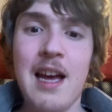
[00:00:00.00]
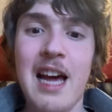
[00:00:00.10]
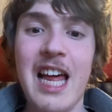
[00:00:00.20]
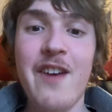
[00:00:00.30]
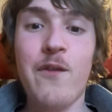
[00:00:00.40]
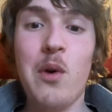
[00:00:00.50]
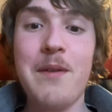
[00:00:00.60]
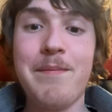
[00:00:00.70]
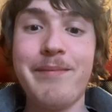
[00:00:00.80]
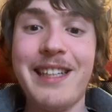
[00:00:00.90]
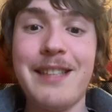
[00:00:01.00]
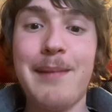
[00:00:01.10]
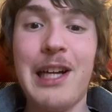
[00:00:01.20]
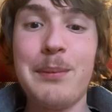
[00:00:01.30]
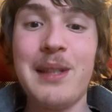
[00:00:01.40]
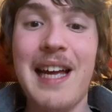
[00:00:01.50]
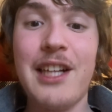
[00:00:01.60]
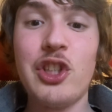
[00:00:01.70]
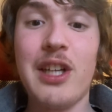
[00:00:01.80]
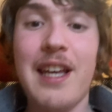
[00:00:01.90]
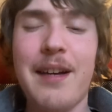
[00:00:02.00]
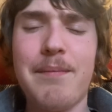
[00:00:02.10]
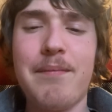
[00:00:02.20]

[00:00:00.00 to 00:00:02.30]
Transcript: Hello everyone, this is Magic with the Hedgehog here.